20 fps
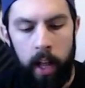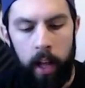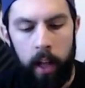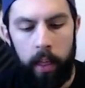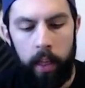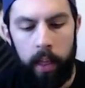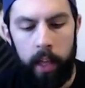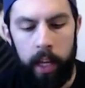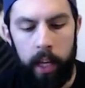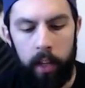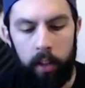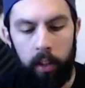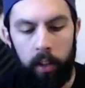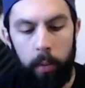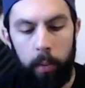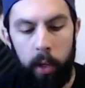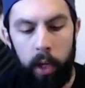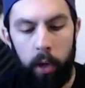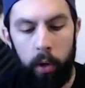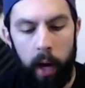the
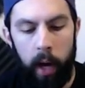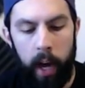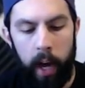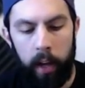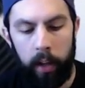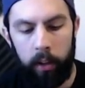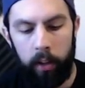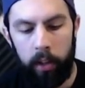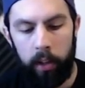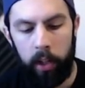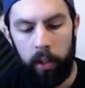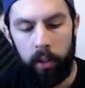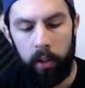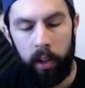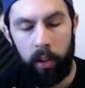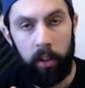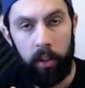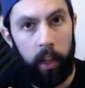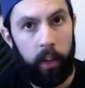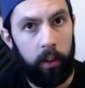CPU has just the
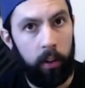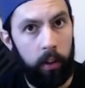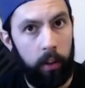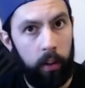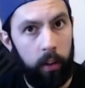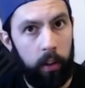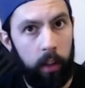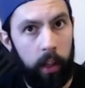sensors.